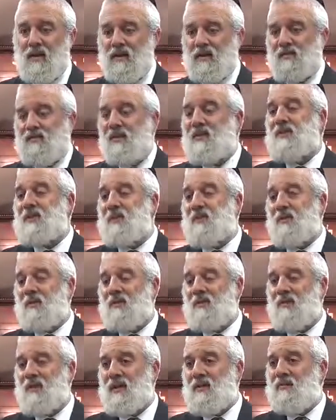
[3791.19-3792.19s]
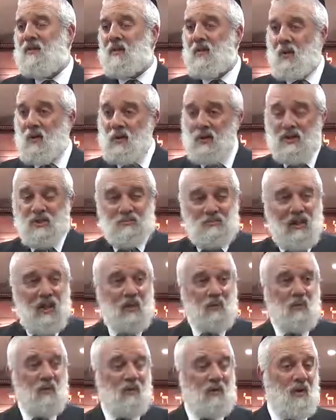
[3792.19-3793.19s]
is physical, even though it's
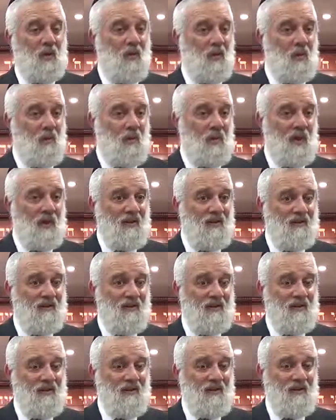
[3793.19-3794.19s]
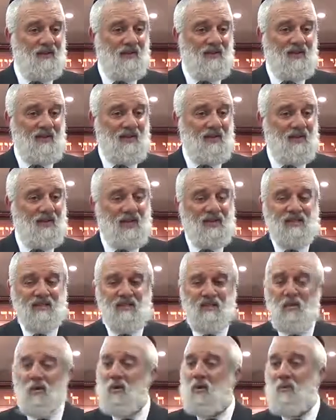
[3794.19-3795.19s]
made with the chokhmah. It has
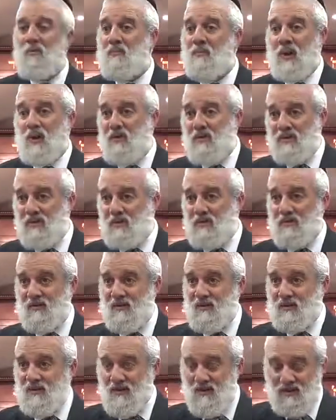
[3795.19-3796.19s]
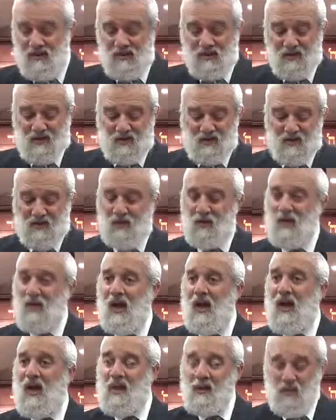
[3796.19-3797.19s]
no comparison to
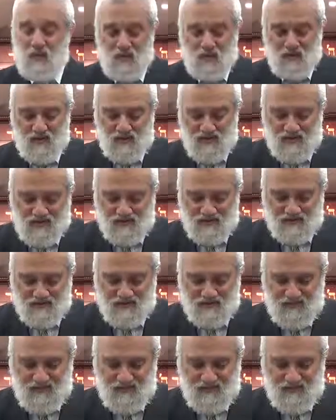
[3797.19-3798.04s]
the higher worlds.